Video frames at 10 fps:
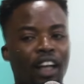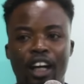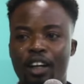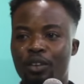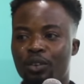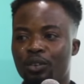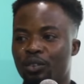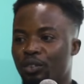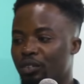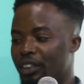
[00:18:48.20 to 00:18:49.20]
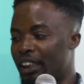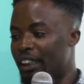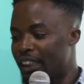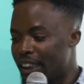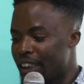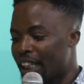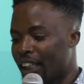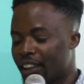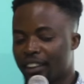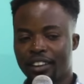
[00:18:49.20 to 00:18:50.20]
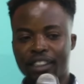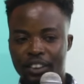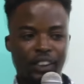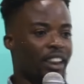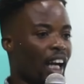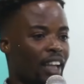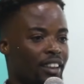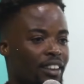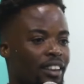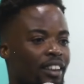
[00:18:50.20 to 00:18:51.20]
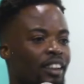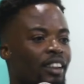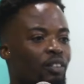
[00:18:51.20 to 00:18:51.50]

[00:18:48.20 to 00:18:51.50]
how the leader treats us,